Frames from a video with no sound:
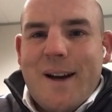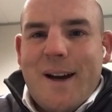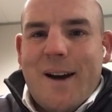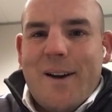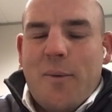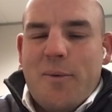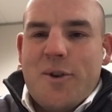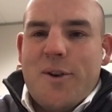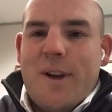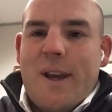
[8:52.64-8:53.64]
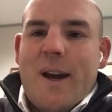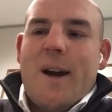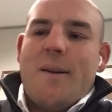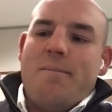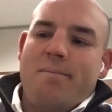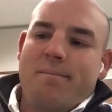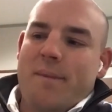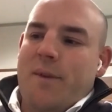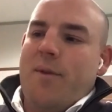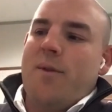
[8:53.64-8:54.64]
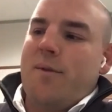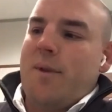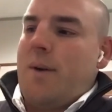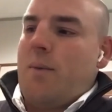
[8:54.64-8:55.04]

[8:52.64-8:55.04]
opportunity came through